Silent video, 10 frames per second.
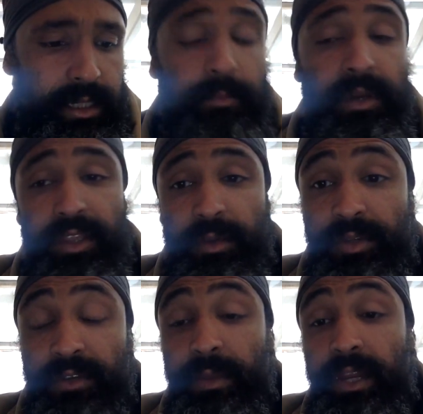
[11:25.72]
but
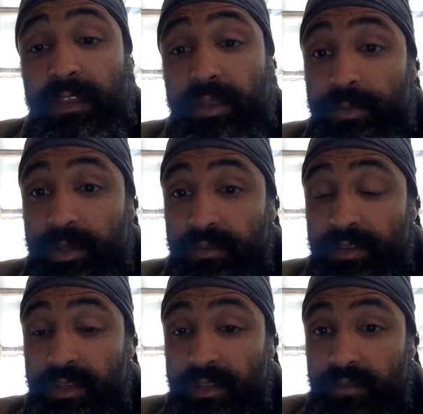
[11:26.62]
many of the
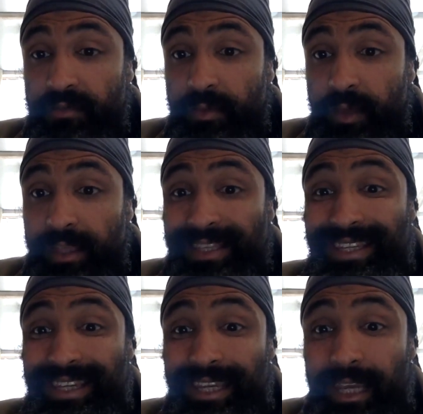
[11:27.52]
observances in the
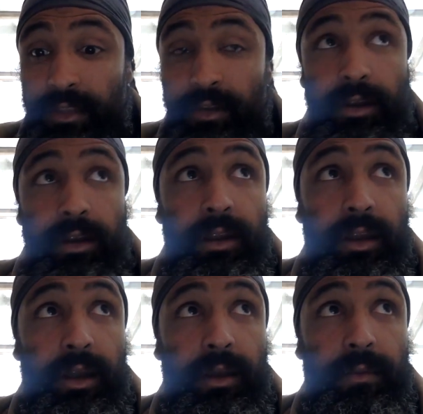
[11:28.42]
Sikh calendar,
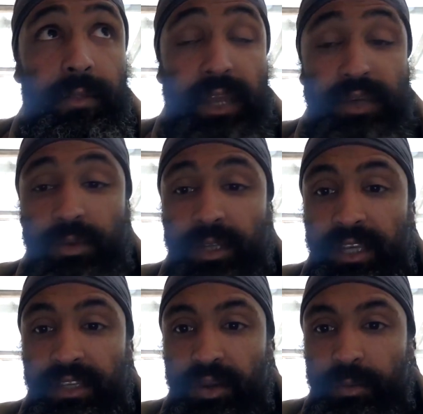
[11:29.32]
the actual
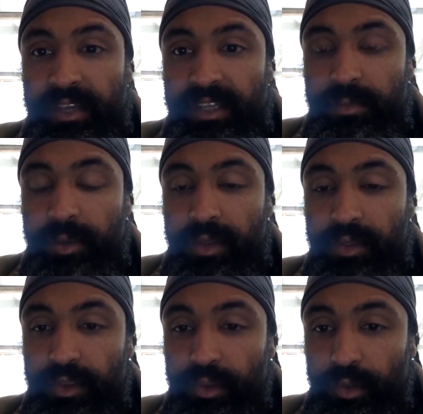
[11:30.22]
days are based
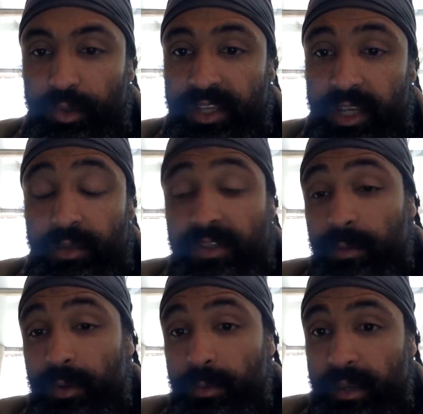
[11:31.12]
upon the lunar cycle.
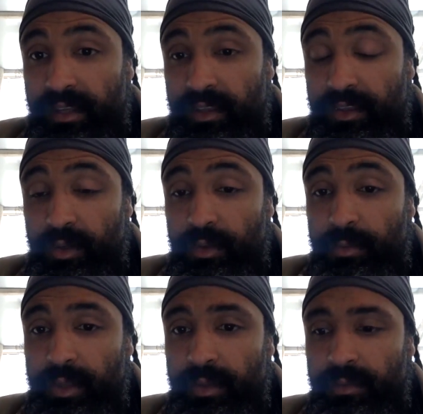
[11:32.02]
Some are based on the solar,
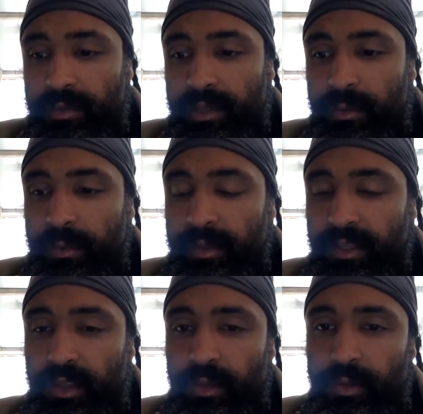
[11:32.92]
but some are
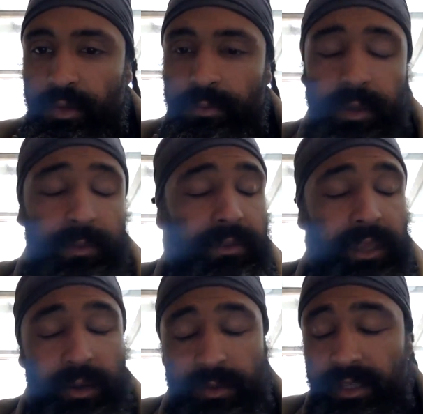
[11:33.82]
based on the lunar. But
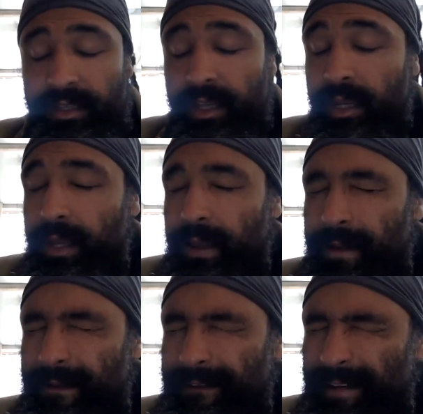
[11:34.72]
anyways, that's
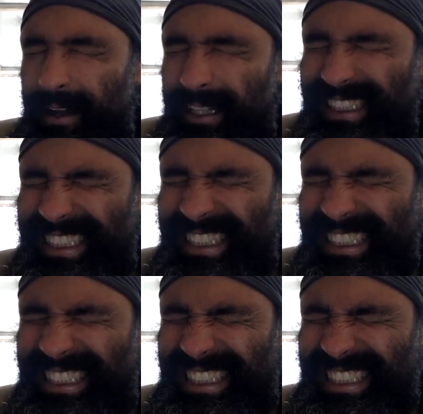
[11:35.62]
that.
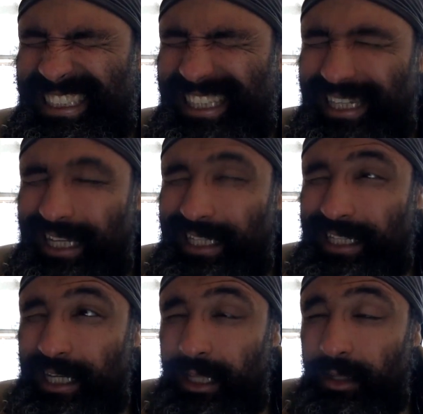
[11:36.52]

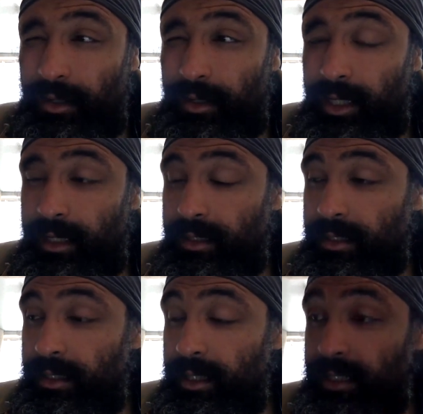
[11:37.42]
Next calendar
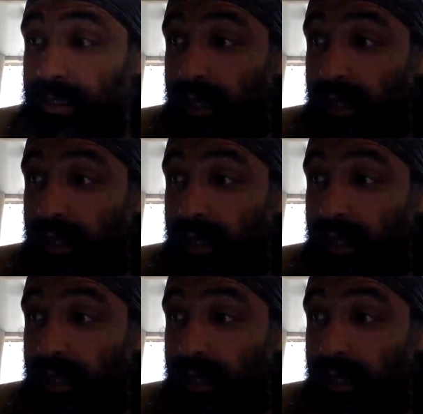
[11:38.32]
is the